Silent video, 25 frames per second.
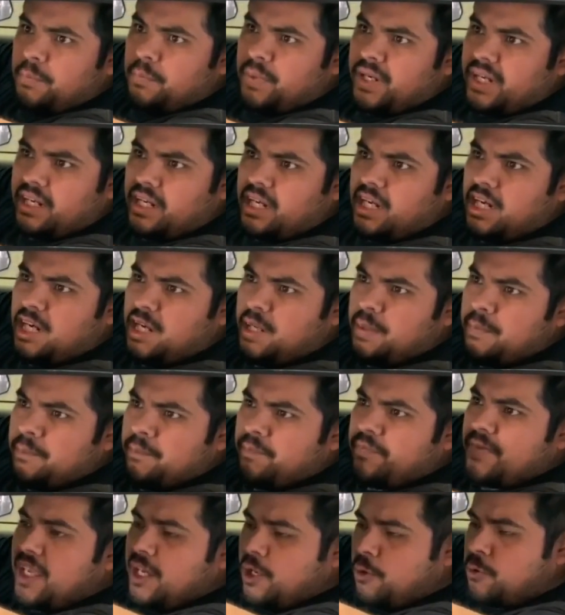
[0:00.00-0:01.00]
But
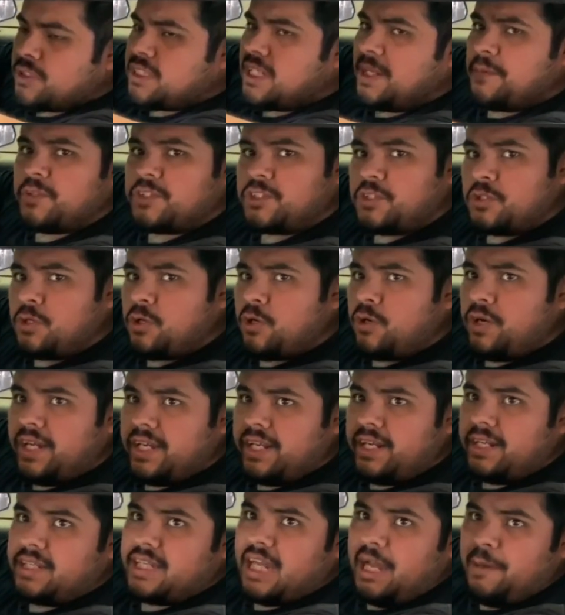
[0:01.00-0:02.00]
it was able to go
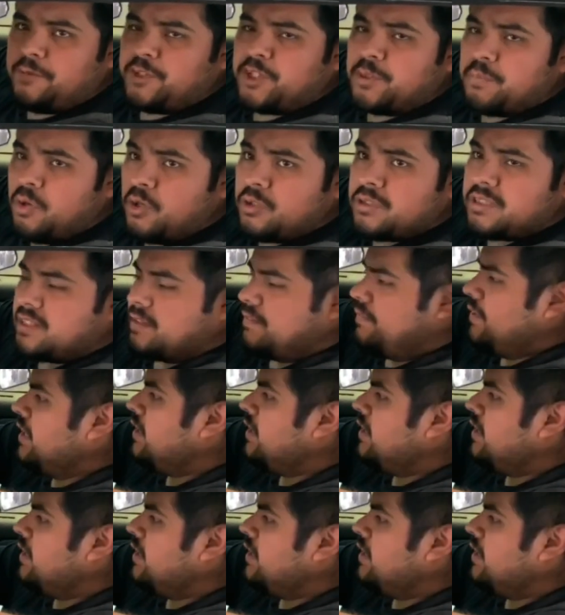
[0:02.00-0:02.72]
ahead and capture most of